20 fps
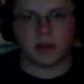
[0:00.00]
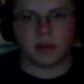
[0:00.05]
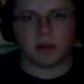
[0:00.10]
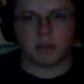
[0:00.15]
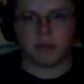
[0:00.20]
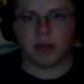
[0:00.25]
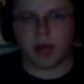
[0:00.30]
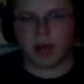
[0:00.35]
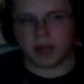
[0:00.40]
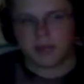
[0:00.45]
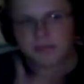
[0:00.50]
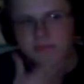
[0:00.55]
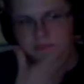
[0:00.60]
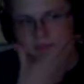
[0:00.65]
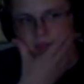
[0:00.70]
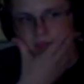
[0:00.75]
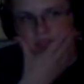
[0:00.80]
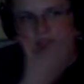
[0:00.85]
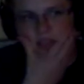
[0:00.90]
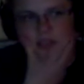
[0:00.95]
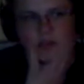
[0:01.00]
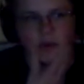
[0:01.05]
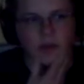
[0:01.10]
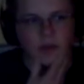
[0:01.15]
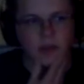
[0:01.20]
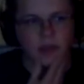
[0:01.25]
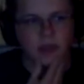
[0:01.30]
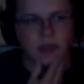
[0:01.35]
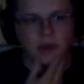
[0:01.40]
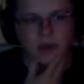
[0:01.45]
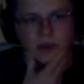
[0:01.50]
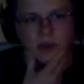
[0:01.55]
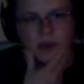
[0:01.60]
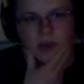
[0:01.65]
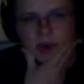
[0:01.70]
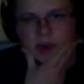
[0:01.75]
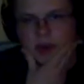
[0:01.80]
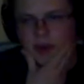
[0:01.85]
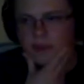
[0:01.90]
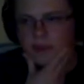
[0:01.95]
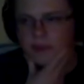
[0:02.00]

But let's see what we can do here.